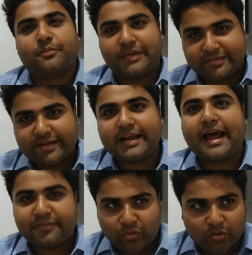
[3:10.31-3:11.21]
Basically,
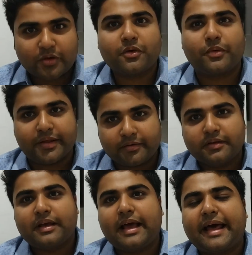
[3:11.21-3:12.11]
I followed a routine,
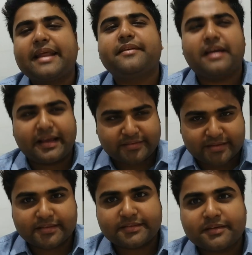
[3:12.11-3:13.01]
and I
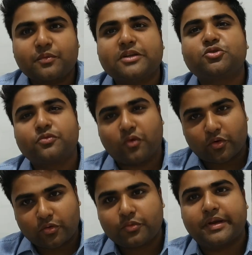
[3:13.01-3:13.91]
suggest that one should
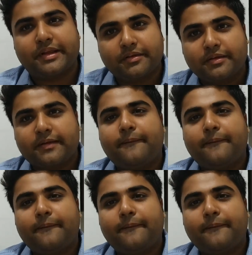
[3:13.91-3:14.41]
follow a routine,